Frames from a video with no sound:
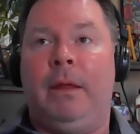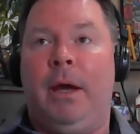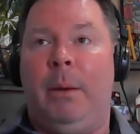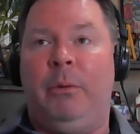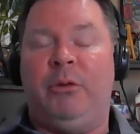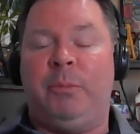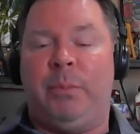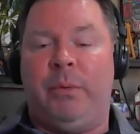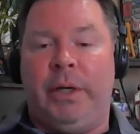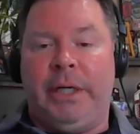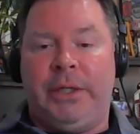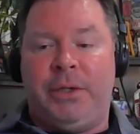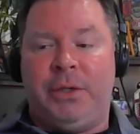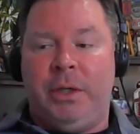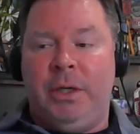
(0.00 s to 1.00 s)
I always
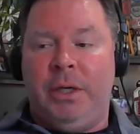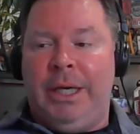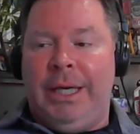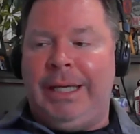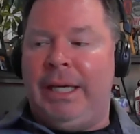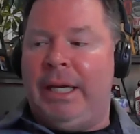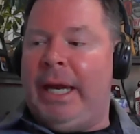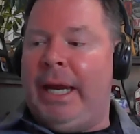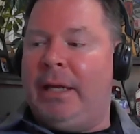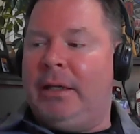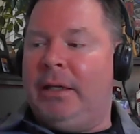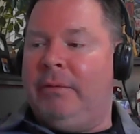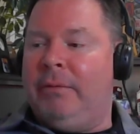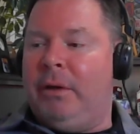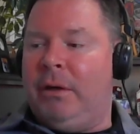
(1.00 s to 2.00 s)
preach you
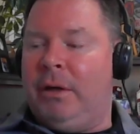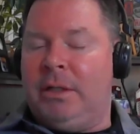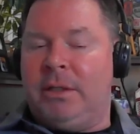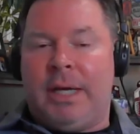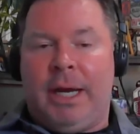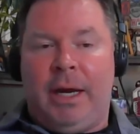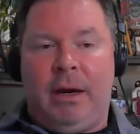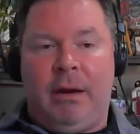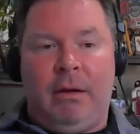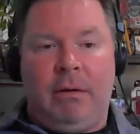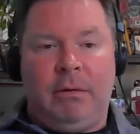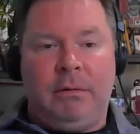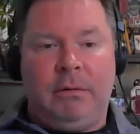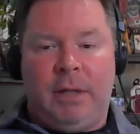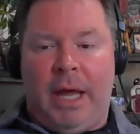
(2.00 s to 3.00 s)
can't live your entire